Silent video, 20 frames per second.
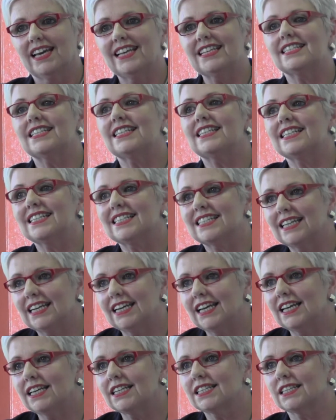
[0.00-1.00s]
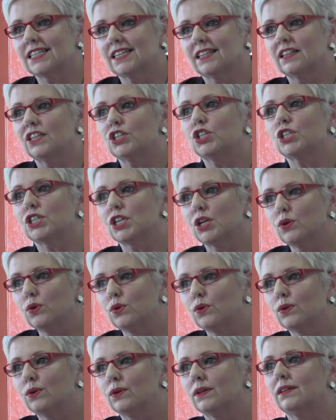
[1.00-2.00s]
It's a disgrace, the
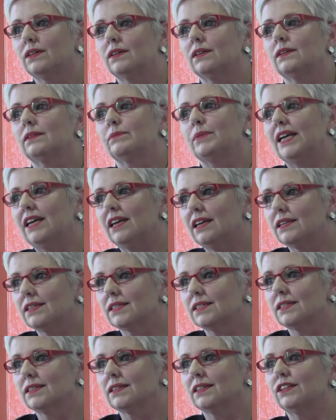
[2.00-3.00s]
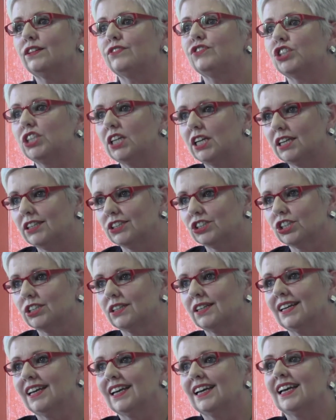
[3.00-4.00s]
slow pace of change.